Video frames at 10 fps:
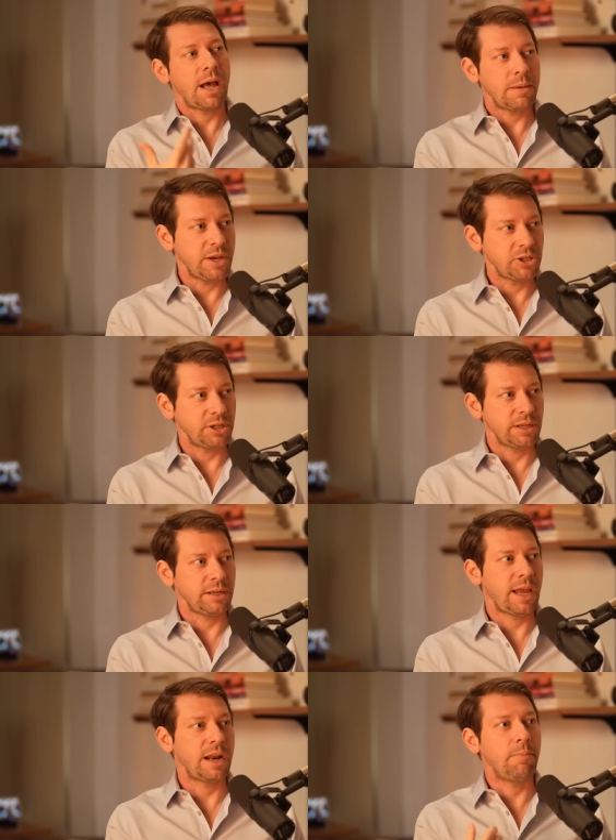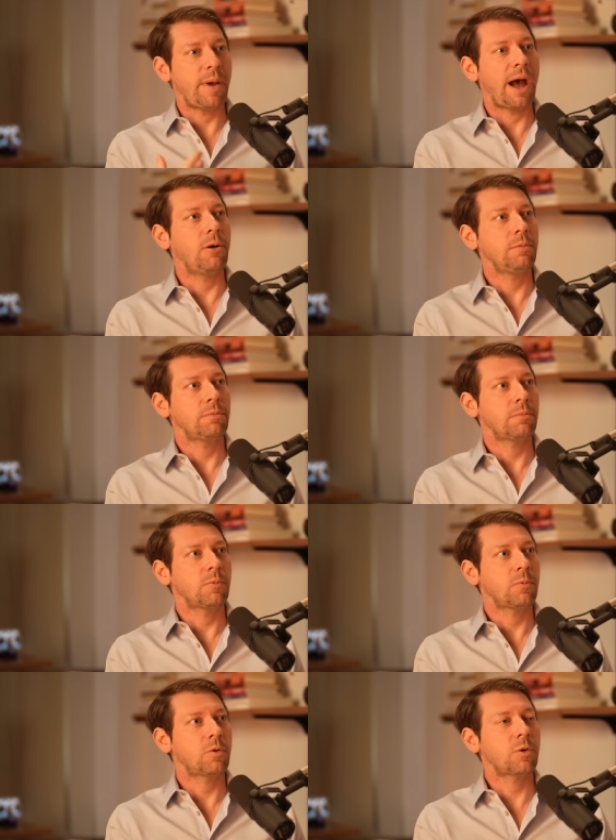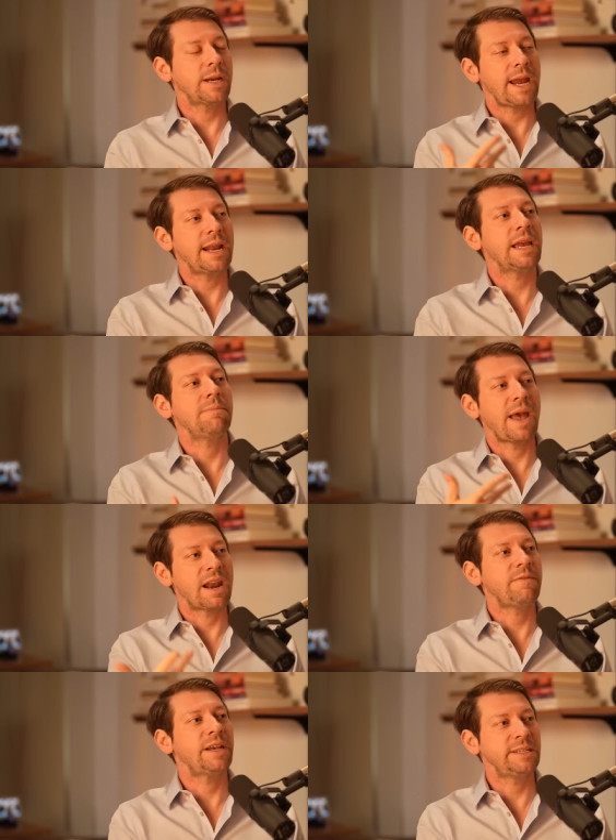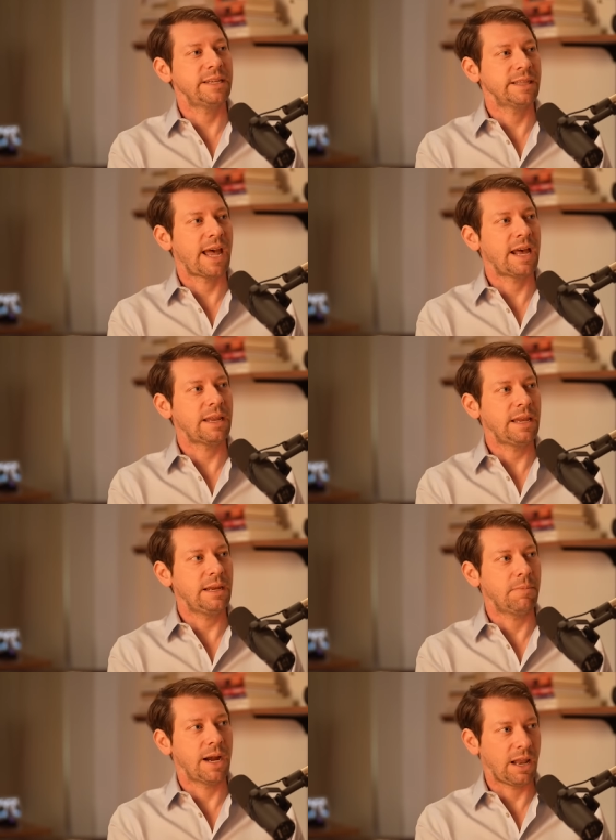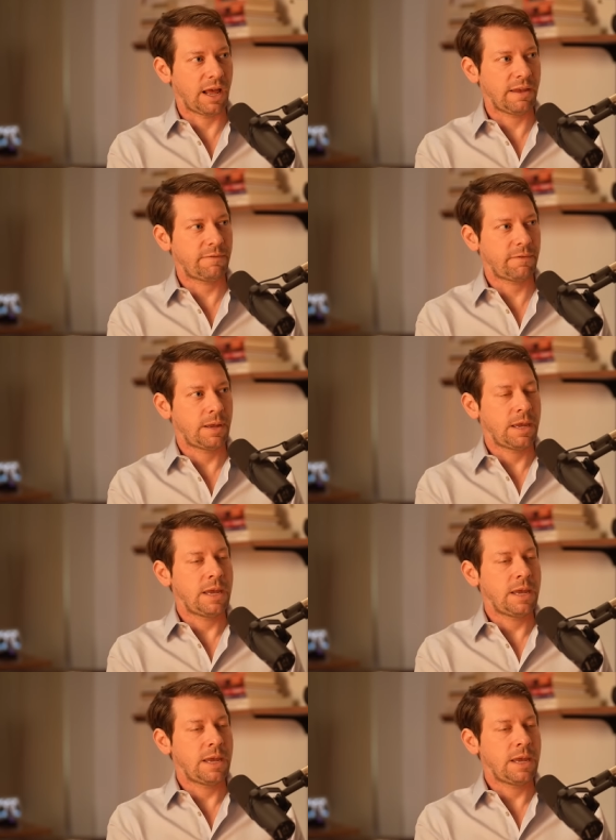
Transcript: my mission and about creating and manifesting that in my life.